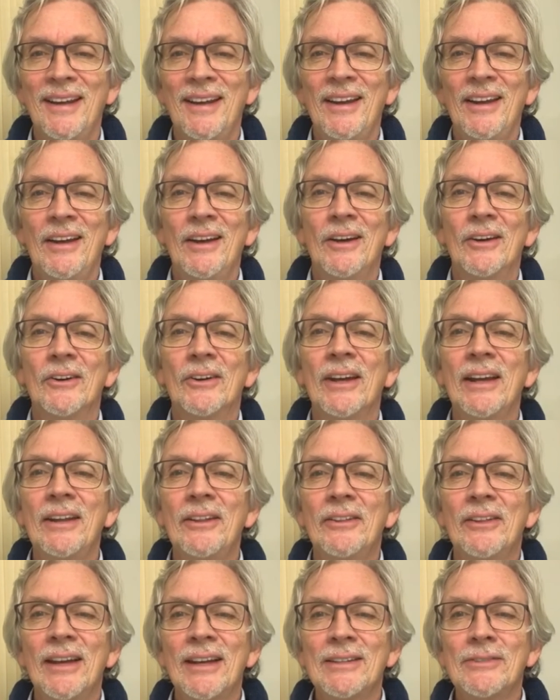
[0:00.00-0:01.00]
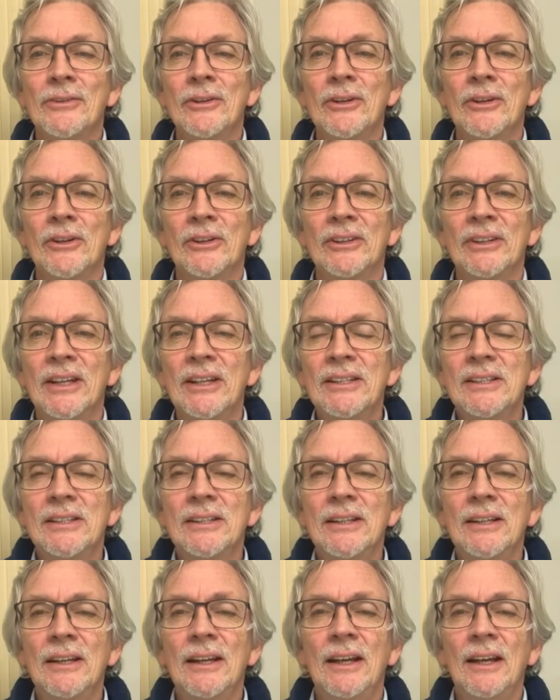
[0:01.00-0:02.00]
Okay, thanks for your attention.
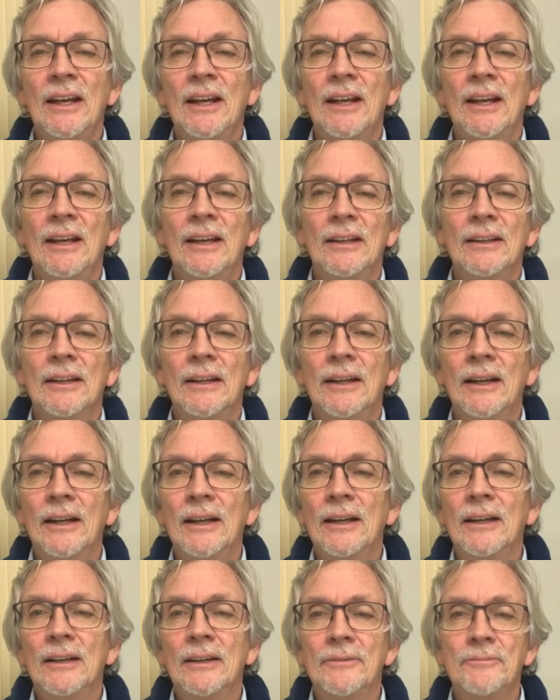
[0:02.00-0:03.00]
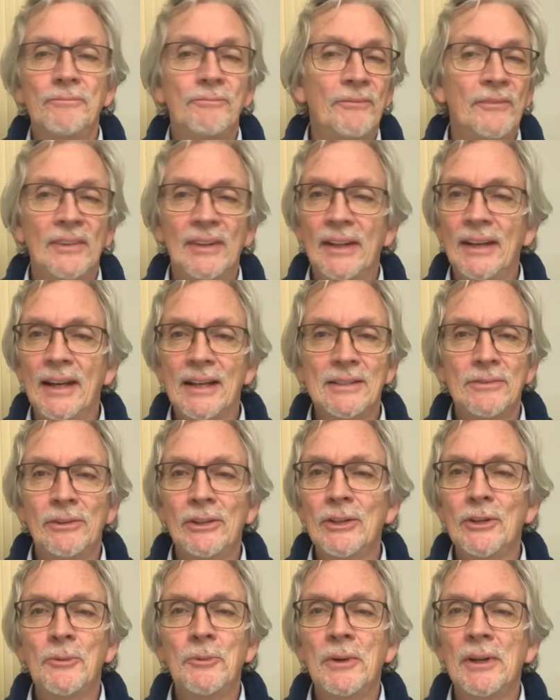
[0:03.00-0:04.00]
The next video
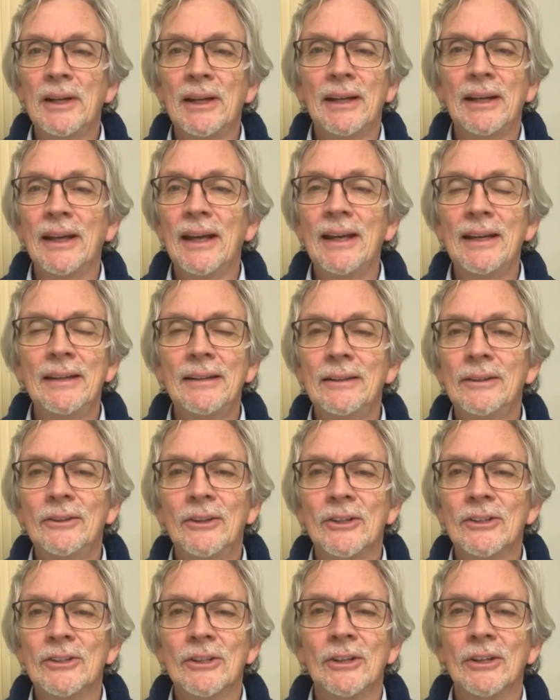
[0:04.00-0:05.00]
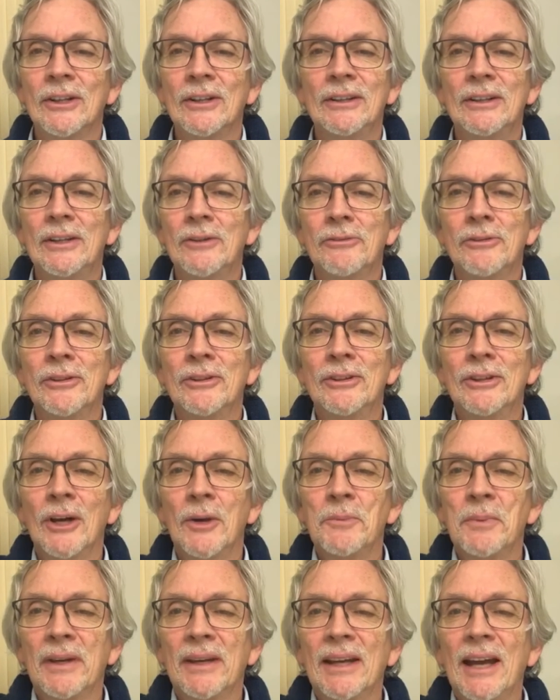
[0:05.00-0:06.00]
will again touch on a different topic.
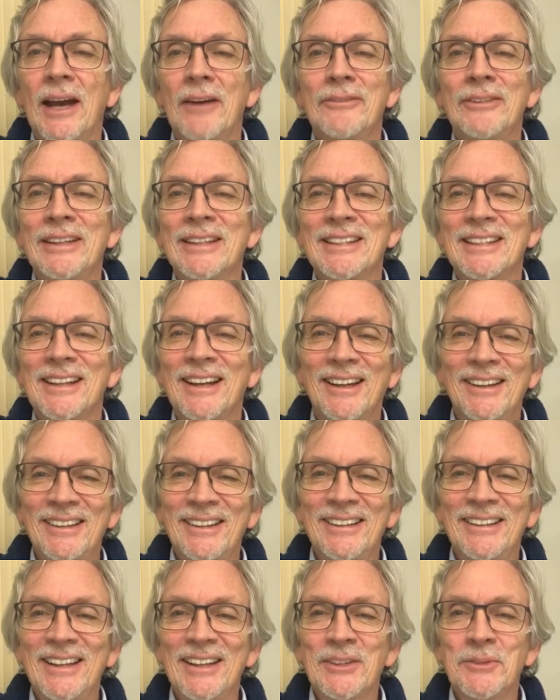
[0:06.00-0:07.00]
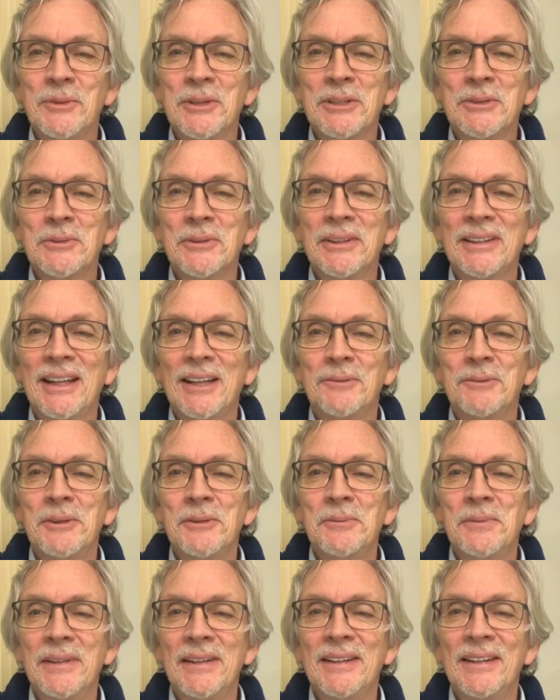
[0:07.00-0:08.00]
I haven't decided yet which one that will be.
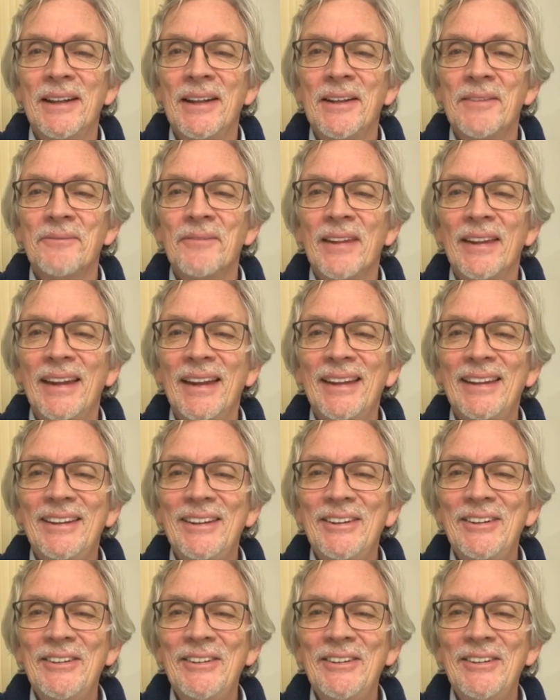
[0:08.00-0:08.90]
Thank you.